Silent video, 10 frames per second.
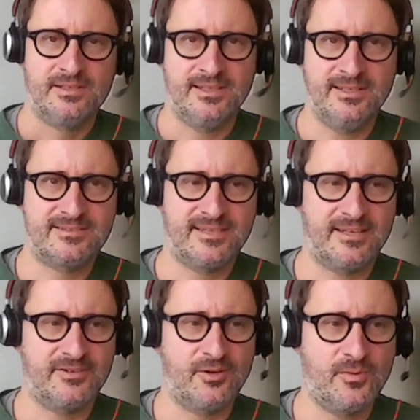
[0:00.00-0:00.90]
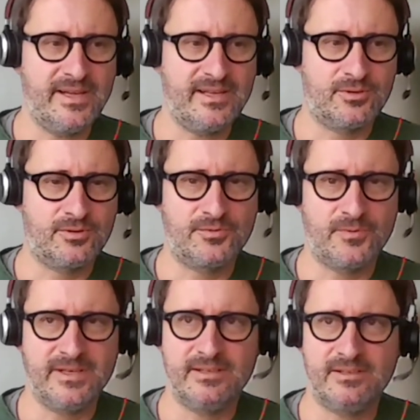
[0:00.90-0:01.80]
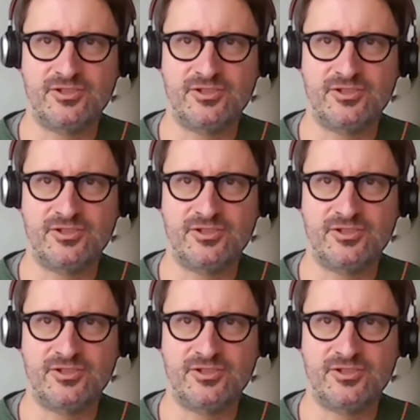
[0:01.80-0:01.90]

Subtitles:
He said, no, we